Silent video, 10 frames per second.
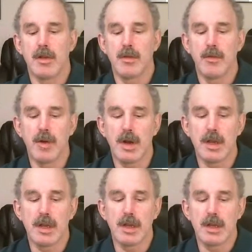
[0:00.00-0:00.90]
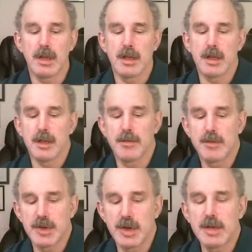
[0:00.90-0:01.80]
What I'm
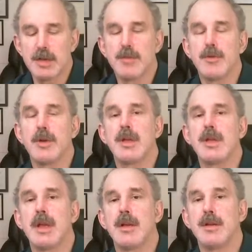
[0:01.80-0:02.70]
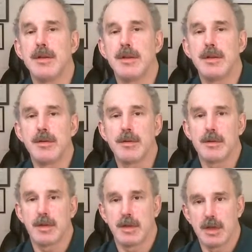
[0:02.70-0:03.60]
trying to boil down to
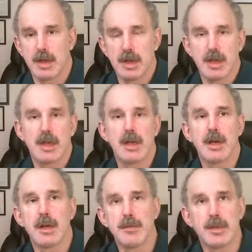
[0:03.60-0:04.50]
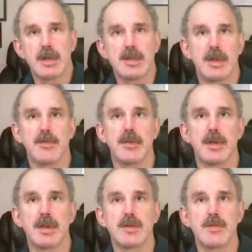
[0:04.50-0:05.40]
is several
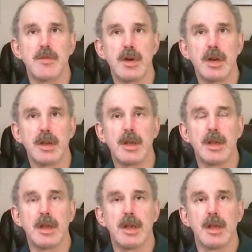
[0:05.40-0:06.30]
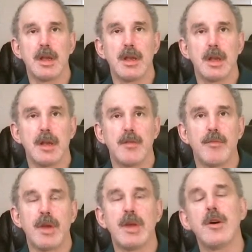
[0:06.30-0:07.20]
things. One,
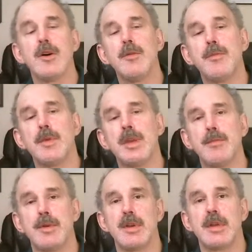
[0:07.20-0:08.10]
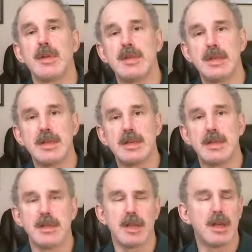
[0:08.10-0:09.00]
my hope in putting a
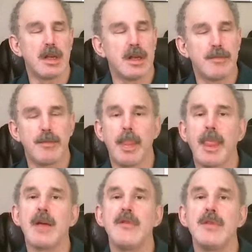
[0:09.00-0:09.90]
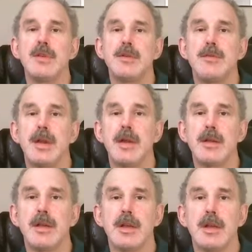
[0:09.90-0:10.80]
CD of YouTube out